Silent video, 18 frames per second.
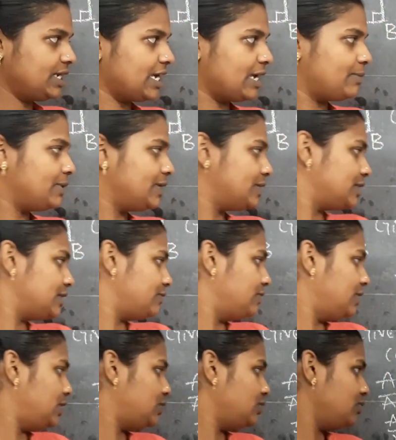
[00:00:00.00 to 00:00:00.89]
AB is
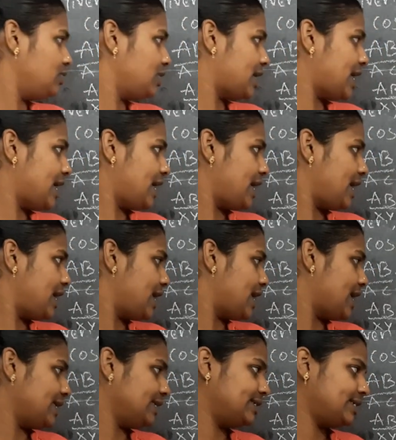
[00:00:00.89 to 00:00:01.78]
equal to
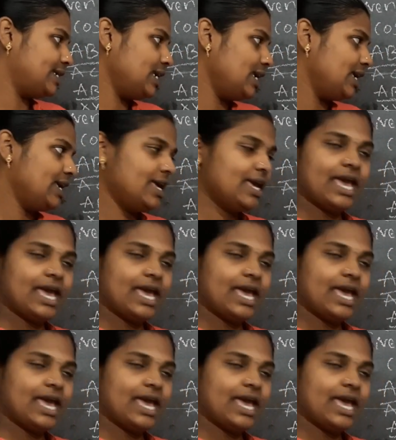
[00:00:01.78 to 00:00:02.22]
KAC,